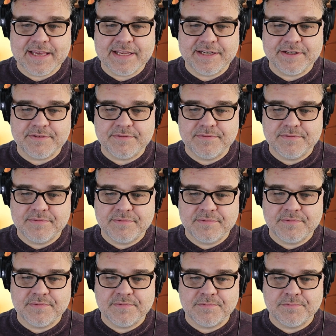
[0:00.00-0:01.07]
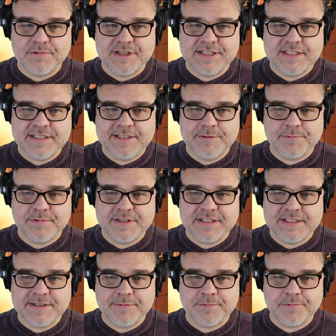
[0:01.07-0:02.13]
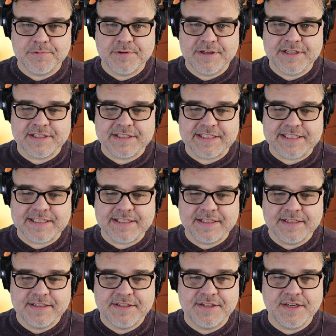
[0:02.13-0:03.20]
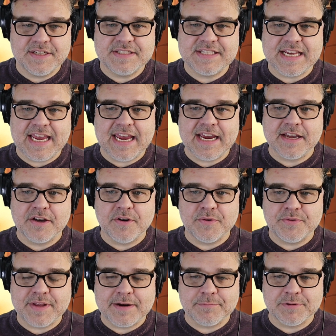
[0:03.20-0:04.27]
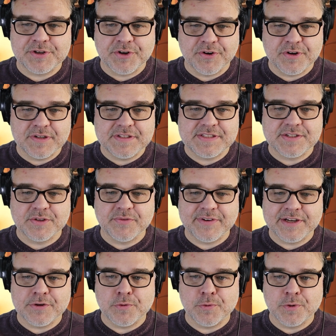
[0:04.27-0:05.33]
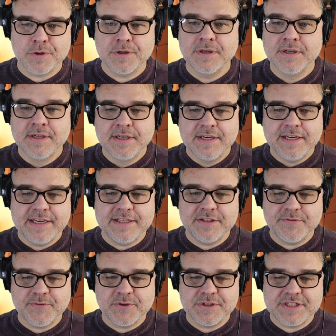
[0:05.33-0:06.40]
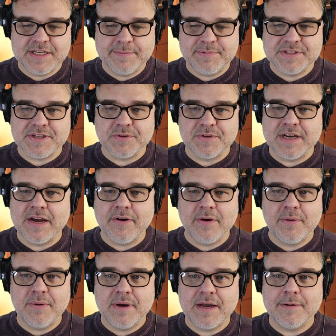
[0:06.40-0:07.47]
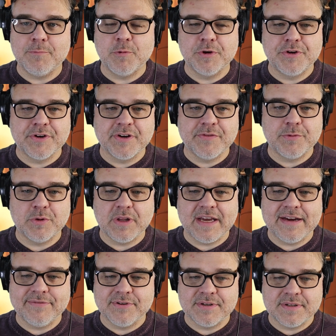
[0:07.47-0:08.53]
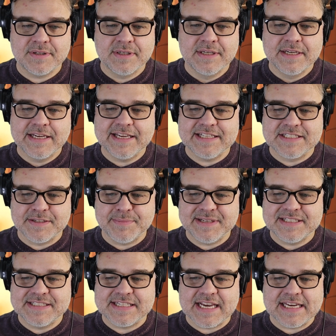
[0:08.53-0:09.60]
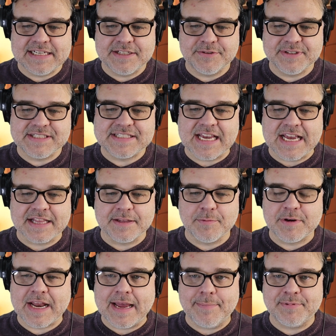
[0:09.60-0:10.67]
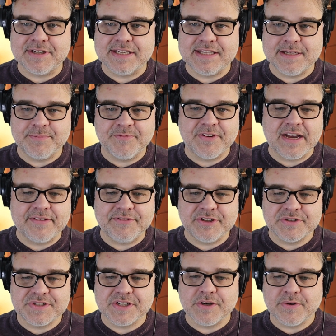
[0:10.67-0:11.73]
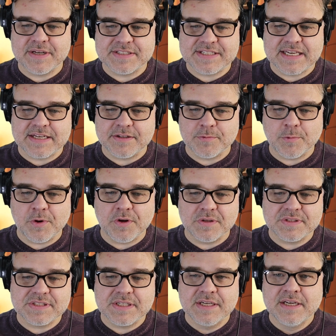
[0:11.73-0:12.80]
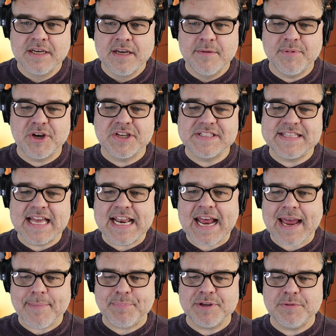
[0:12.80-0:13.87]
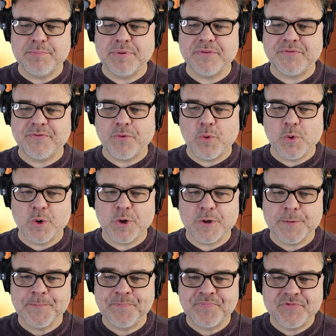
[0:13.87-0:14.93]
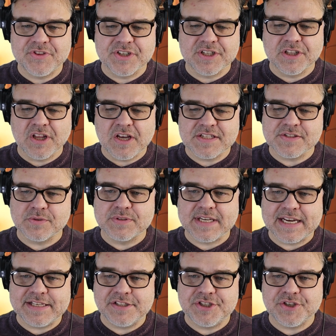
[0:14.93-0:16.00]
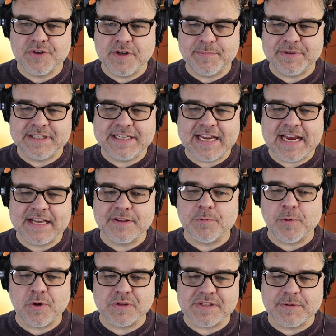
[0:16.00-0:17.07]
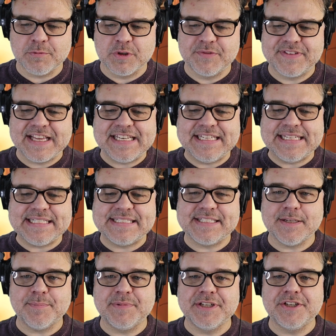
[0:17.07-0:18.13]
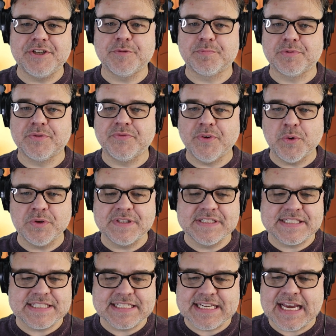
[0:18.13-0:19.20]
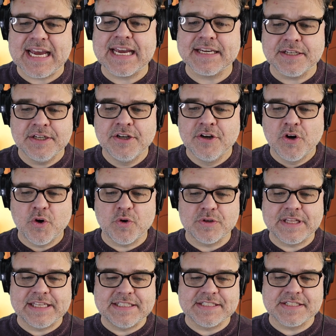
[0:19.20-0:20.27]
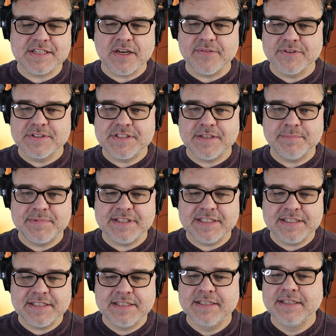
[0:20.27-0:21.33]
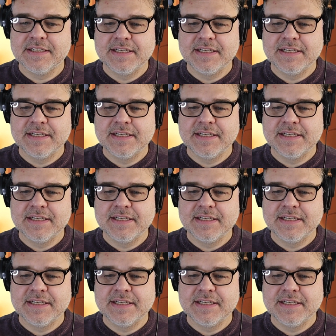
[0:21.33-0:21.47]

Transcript: And it really, really, really does echo that return of the Survey Corps in the first episode. Now I'm wondering if we'll ever get some insight into exactly what happened to them 5 years ago outside of the walls. Because that happened before the colossal titan showed up and attacked the walls. I wonder if they did something to provoke this attack, or they discovered something.